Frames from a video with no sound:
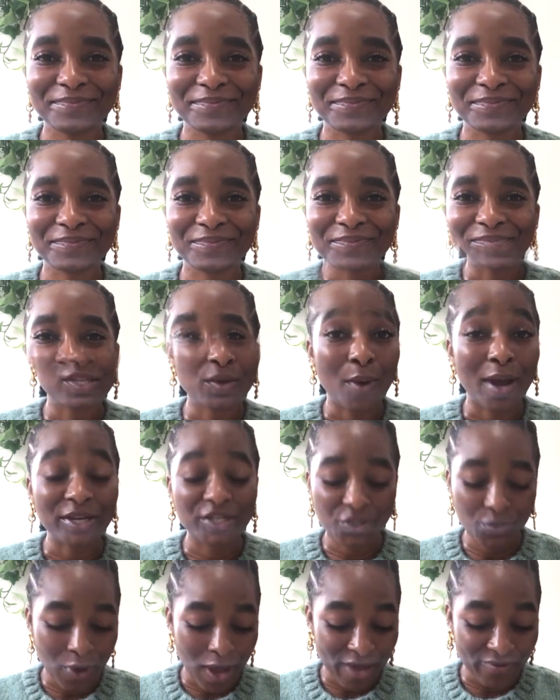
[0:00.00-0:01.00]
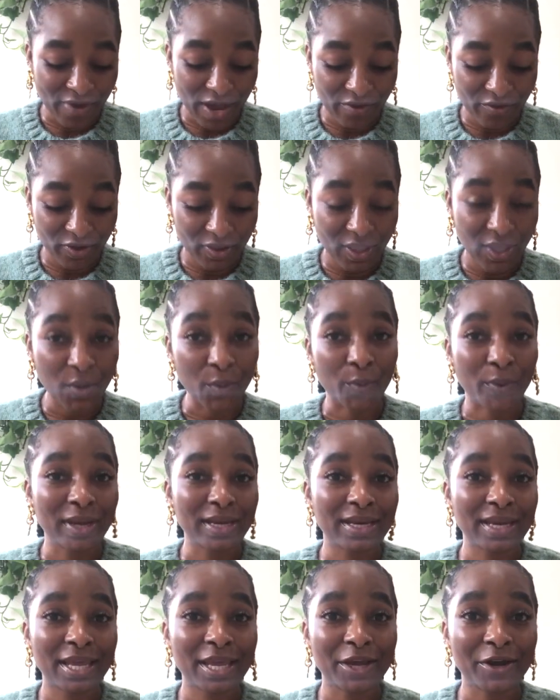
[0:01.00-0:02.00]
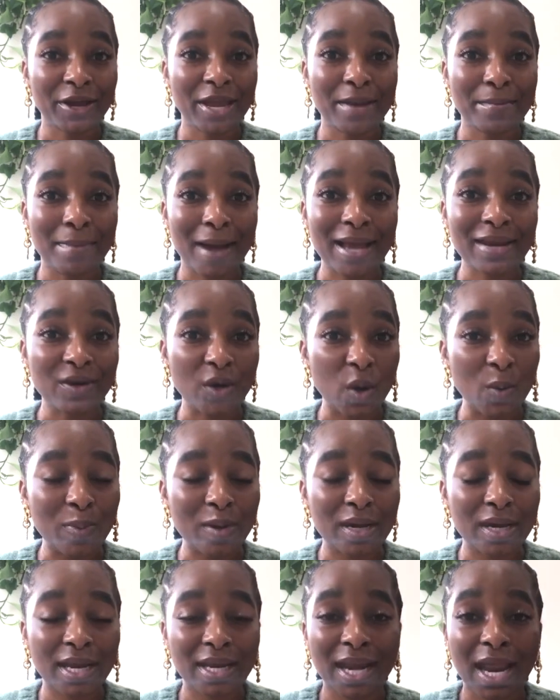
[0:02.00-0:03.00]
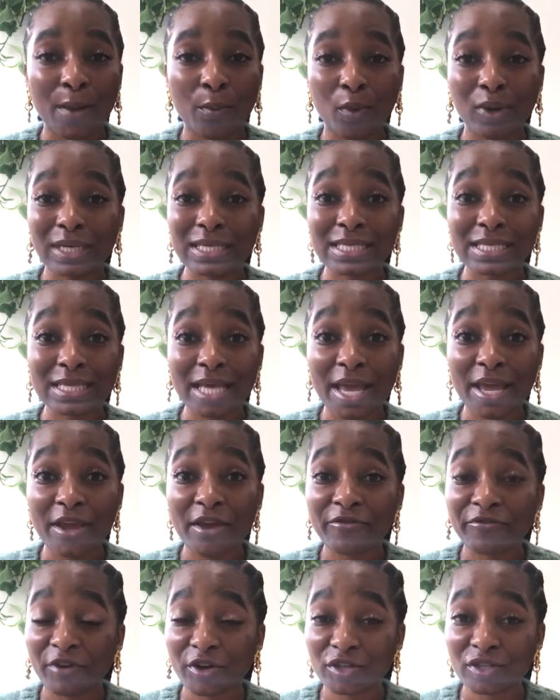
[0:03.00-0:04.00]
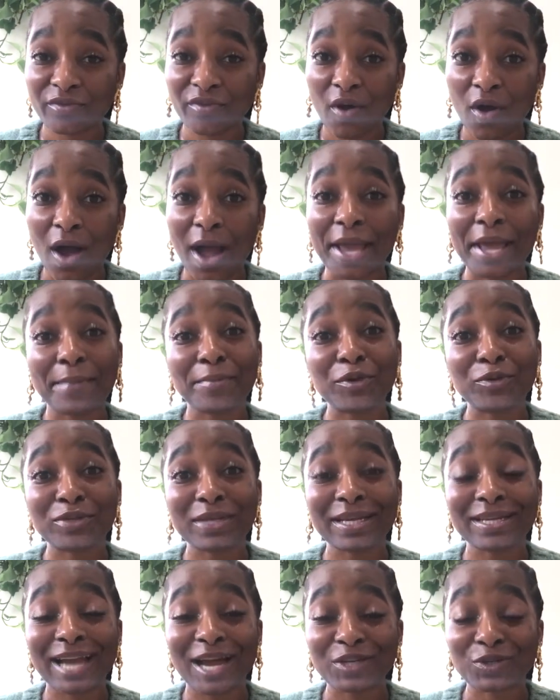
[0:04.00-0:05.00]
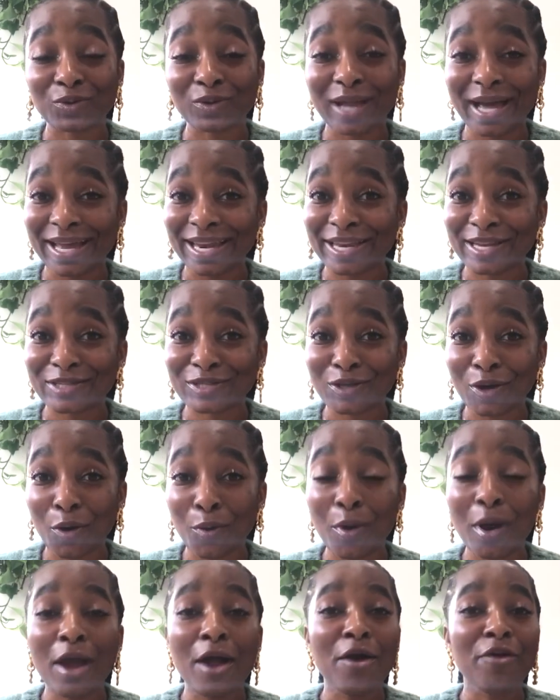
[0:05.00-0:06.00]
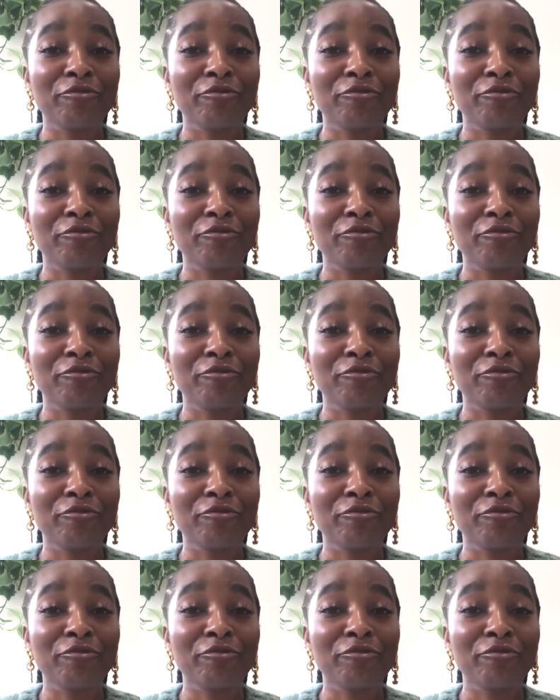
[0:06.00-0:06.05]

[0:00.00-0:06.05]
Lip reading: You guys, so I do have everything written here in my notebook, and I want to say, first of all, I am using natural lighting, so